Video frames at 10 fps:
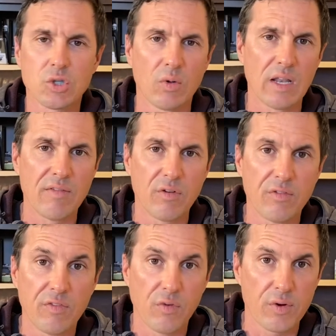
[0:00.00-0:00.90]
level of
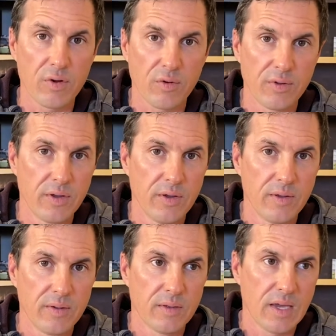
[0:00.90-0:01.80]
a four-year-old,
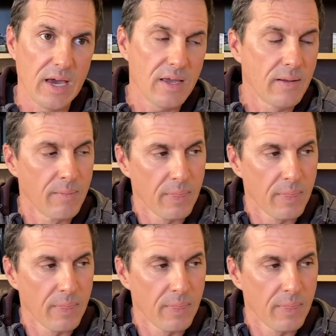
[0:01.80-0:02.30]
okay?